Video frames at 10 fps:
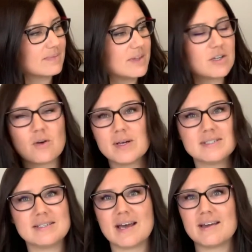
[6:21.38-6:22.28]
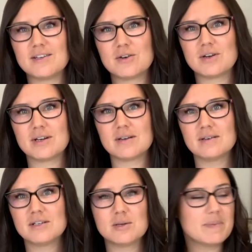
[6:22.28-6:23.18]
You're going to get your
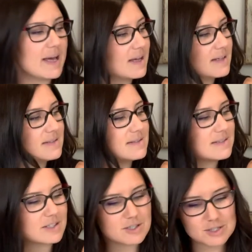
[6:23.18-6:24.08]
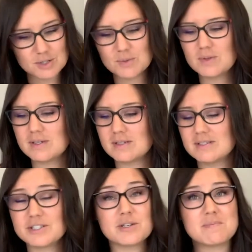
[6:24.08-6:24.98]
pens, your tools,
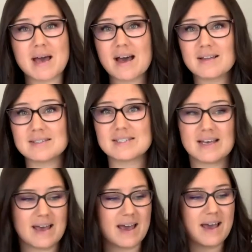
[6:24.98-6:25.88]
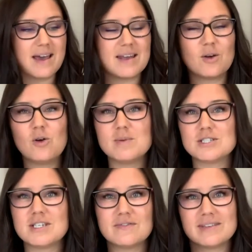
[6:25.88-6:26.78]
your mats, and a whole bunch
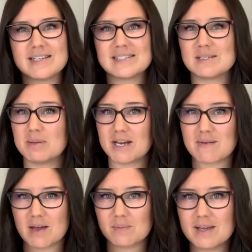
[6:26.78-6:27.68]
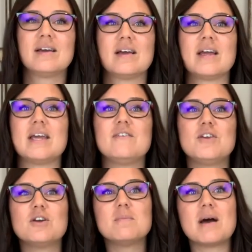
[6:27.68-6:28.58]
of different things to play around with. If
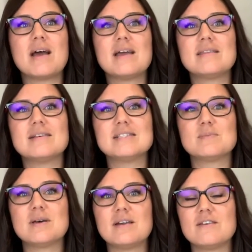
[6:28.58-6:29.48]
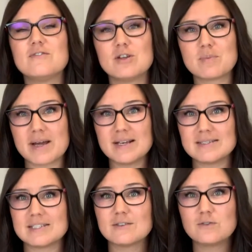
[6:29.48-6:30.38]
you're buying this one at full price,
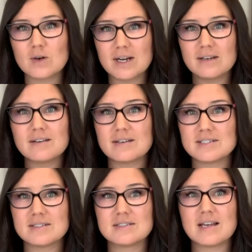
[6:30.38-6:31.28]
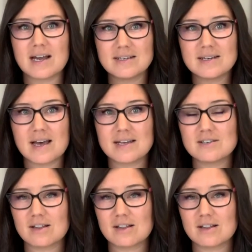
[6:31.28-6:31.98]
it's $499.32.